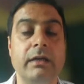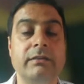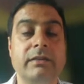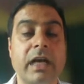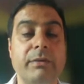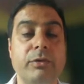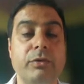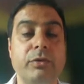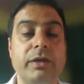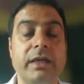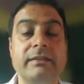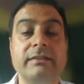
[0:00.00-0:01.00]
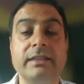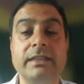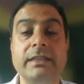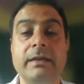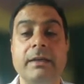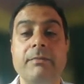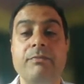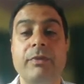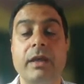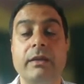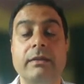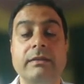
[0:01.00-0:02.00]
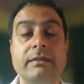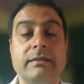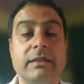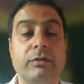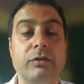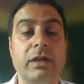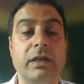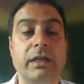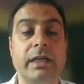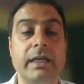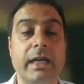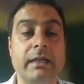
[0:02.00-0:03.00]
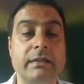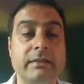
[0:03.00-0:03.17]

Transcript: sky blue, you can see this is the Wooler Lake, and